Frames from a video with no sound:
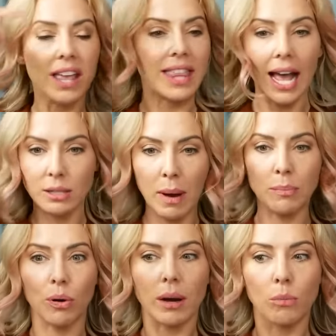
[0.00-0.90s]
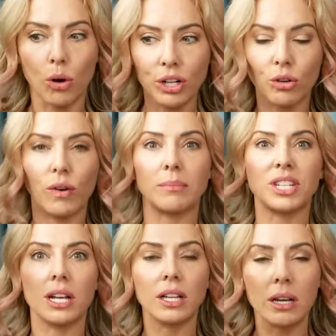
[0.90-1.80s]
That's my primordial
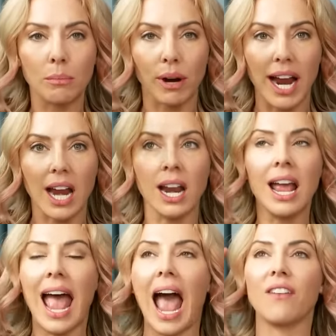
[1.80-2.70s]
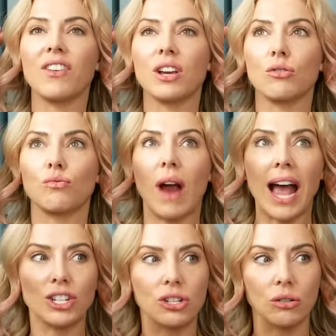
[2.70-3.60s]
reptilian brain having an
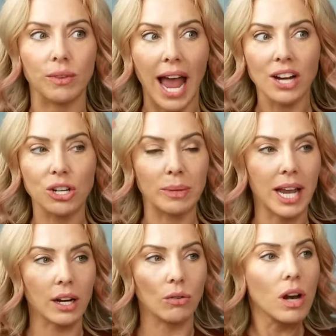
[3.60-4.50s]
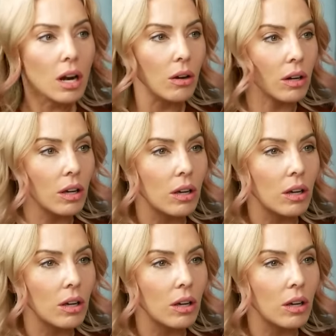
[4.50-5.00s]
irrational reaction. But then I go, no, no, no.